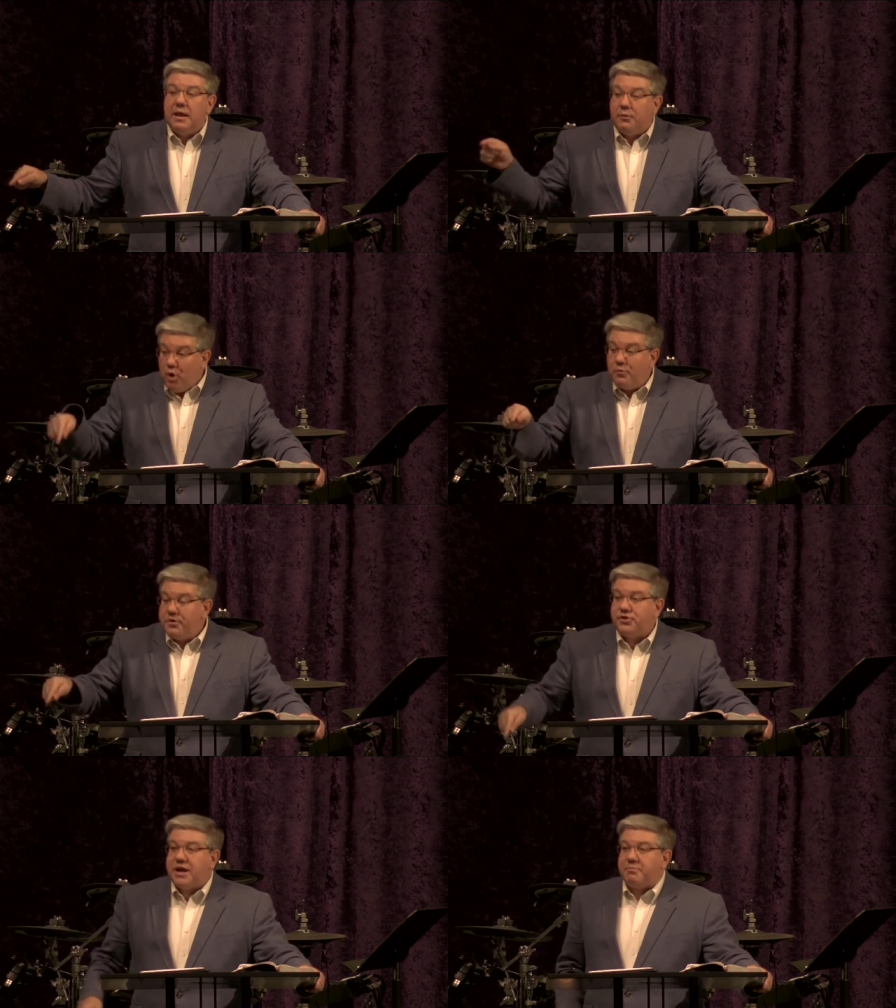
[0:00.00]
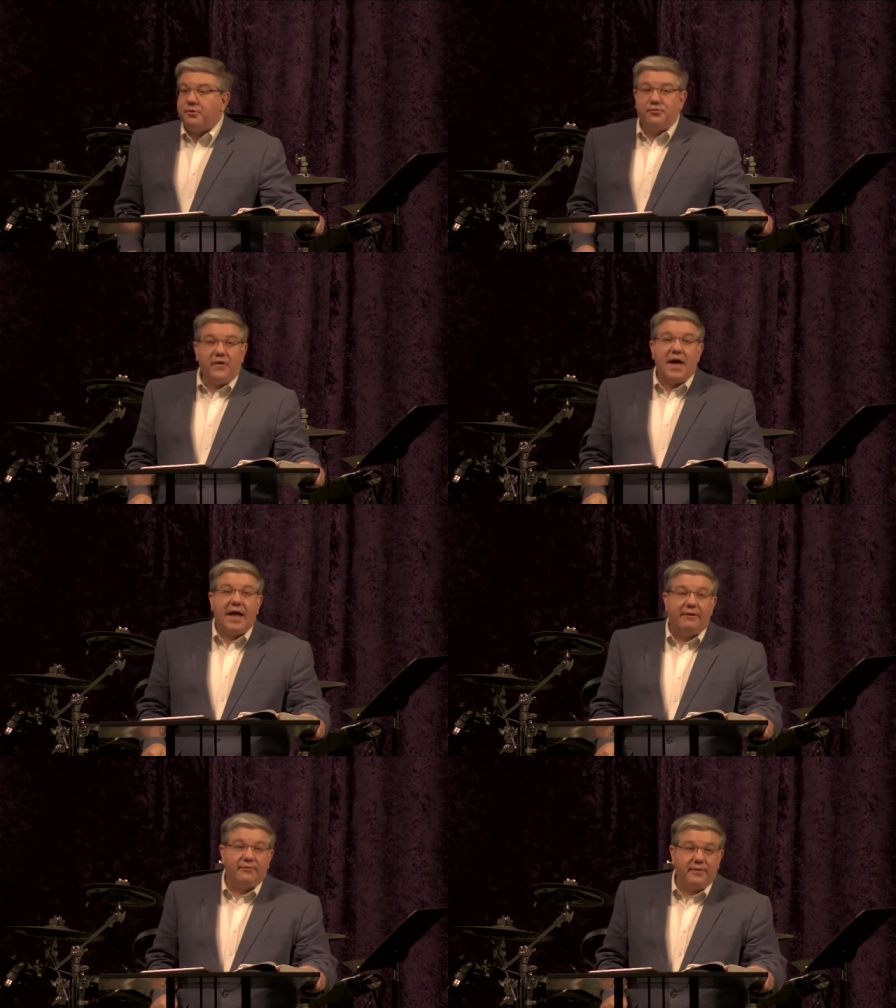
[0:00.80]
In Romans chapter
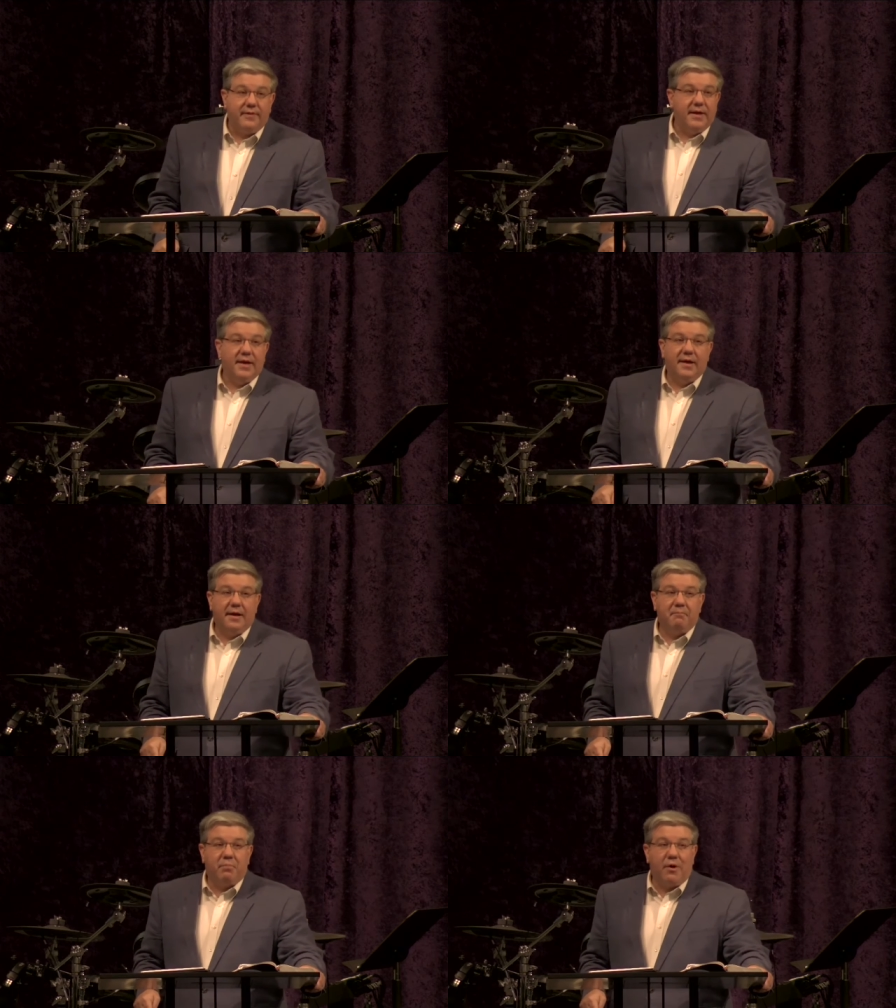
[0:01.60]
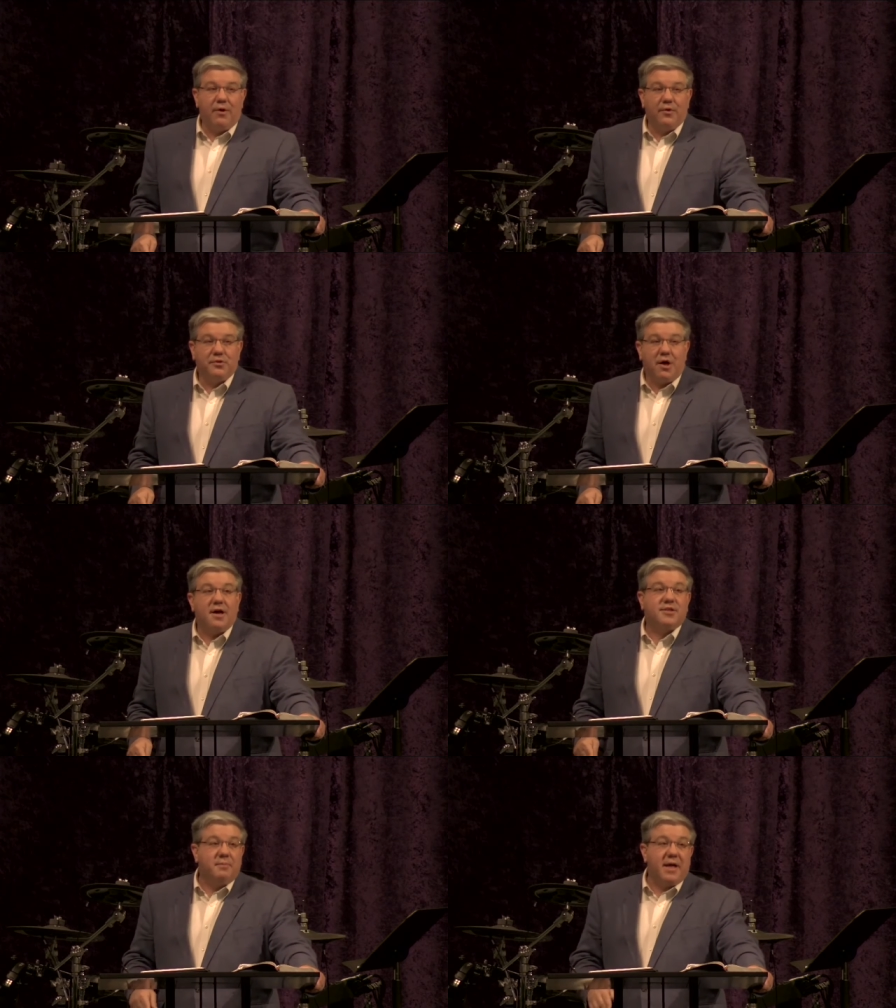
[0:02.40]
5, Paul
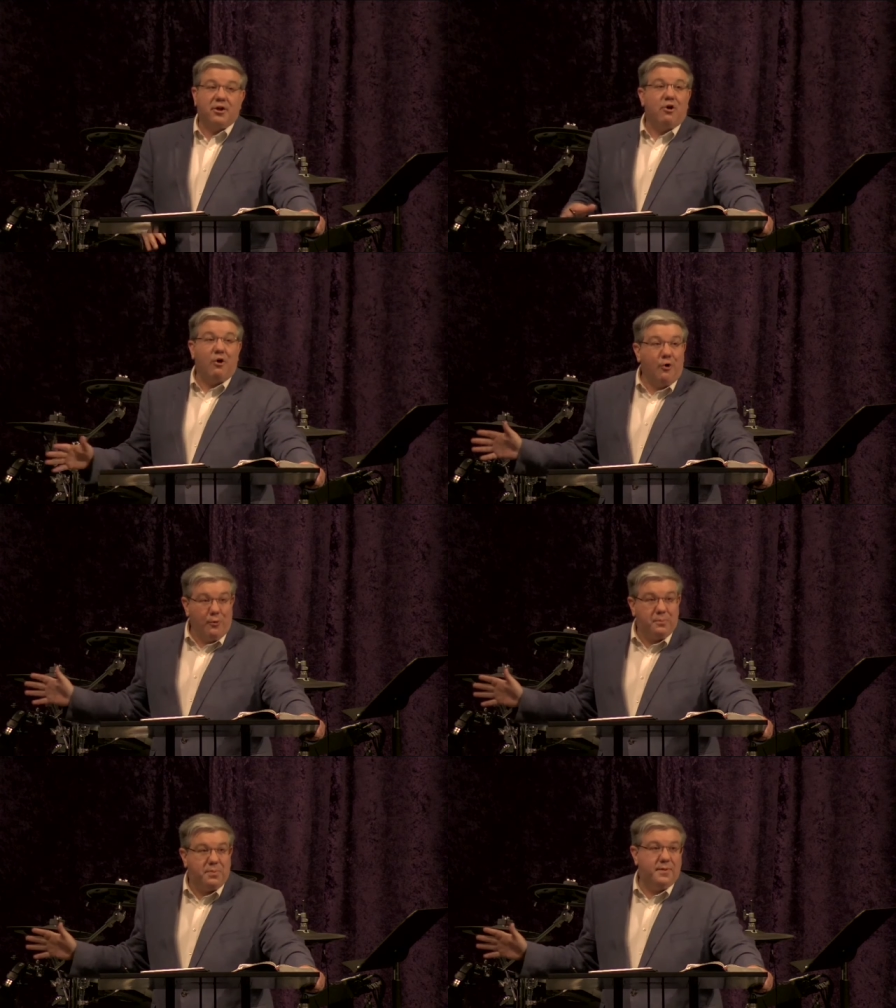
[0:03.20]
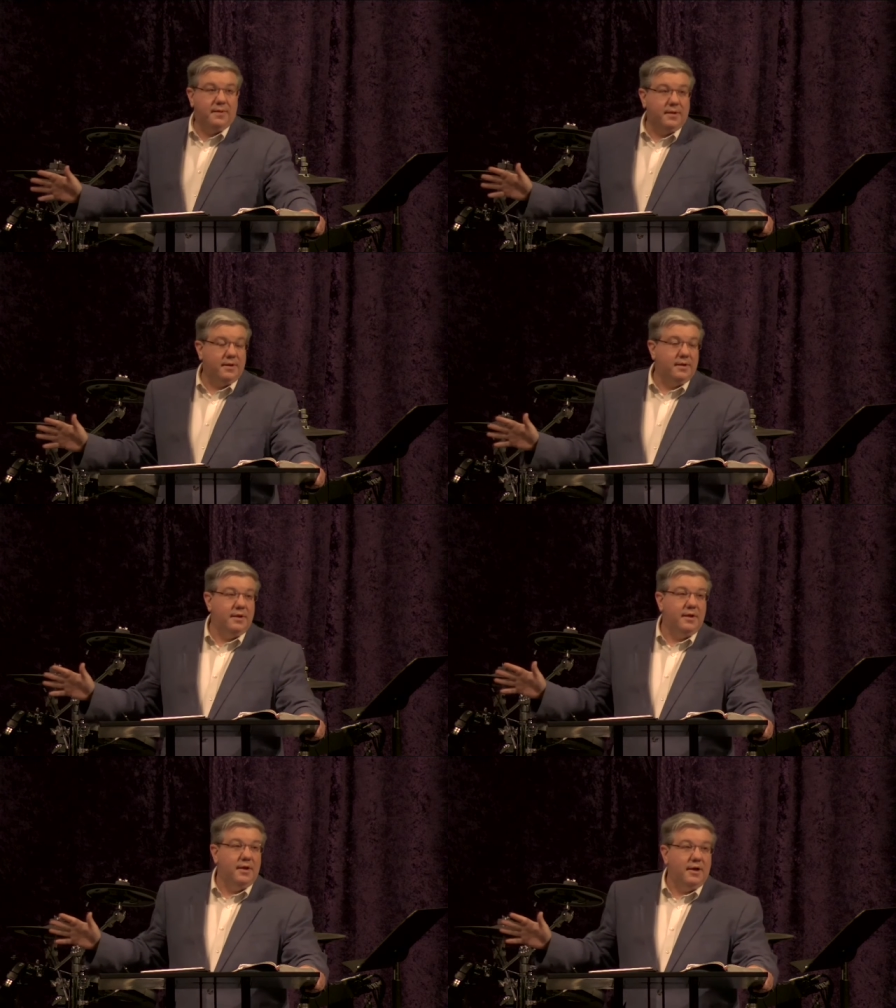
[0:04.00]
talks about a hope
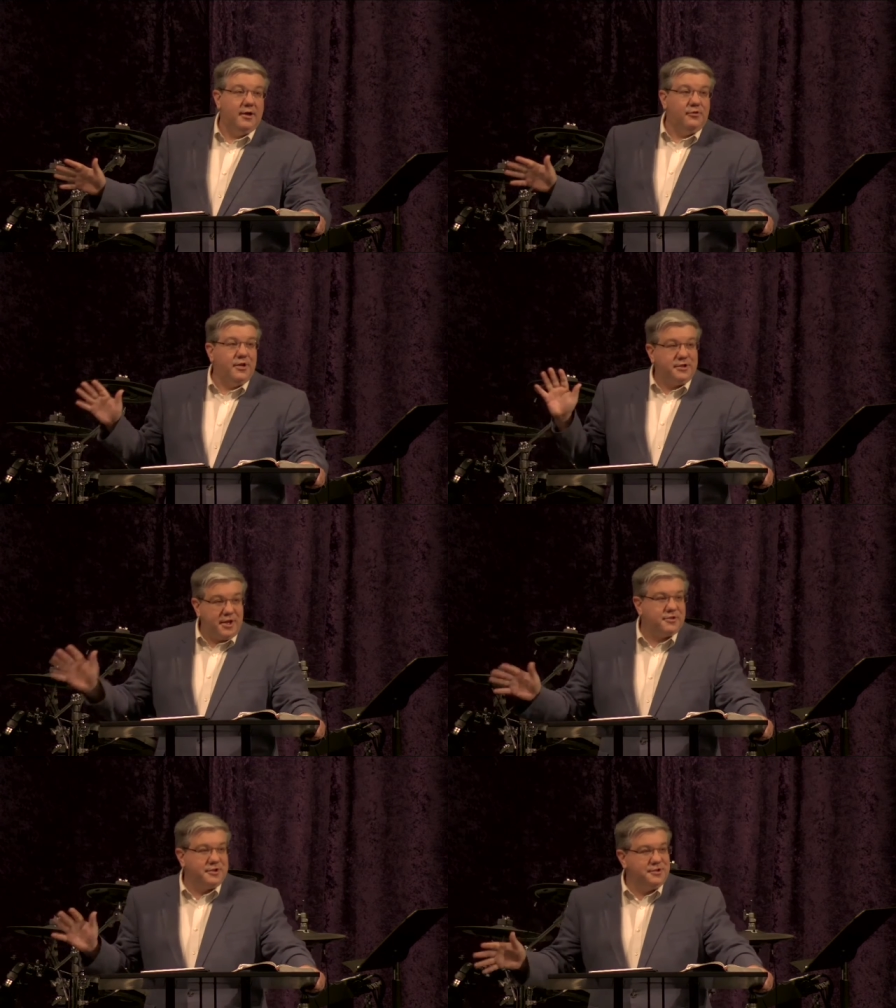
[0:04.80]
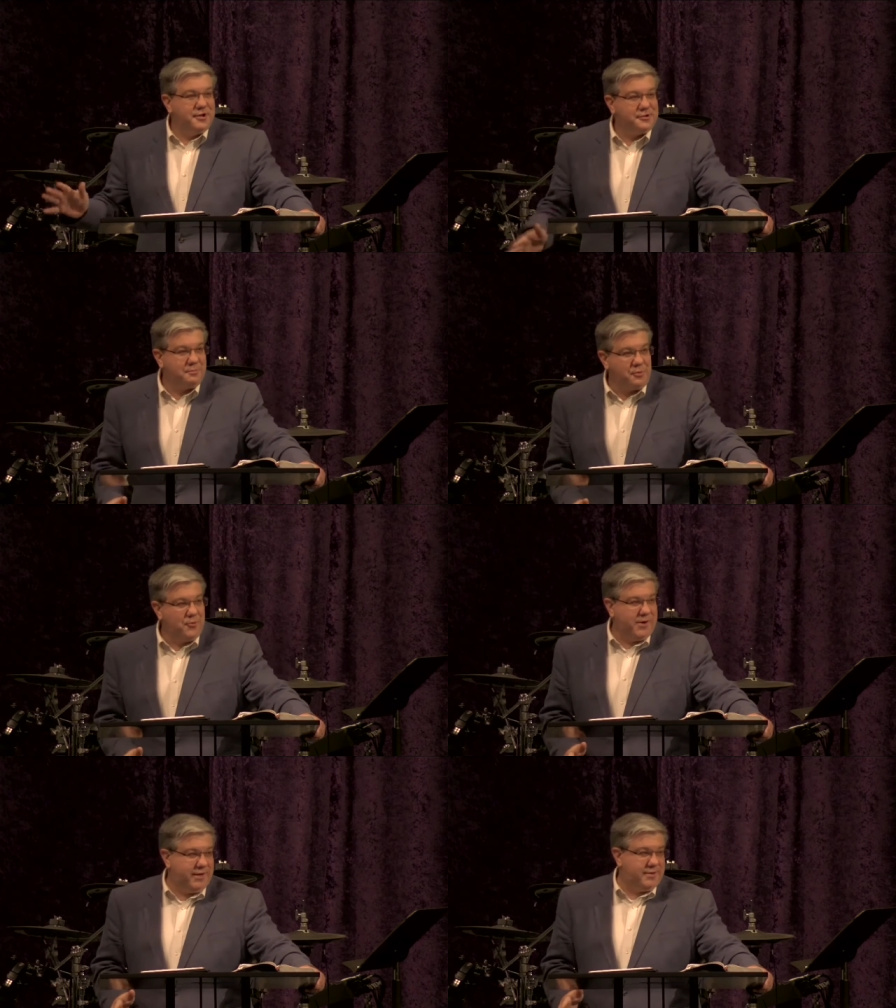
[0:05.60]
that doesn't
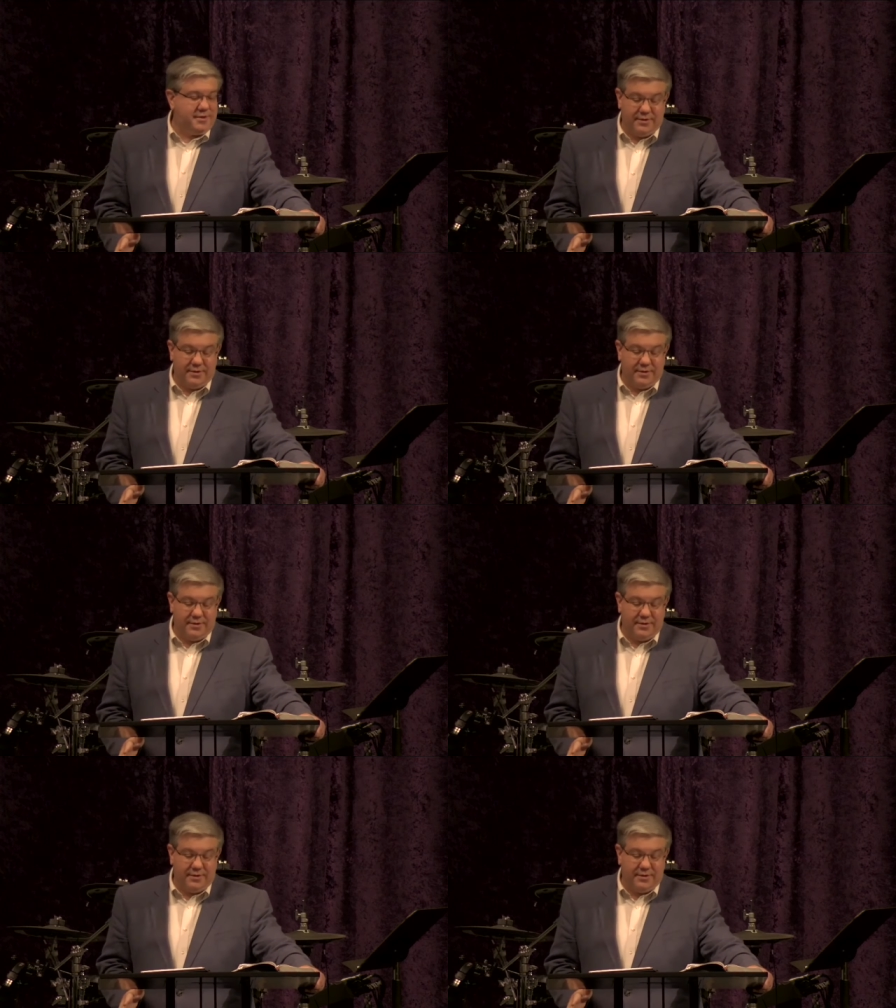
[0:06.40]
disappoint.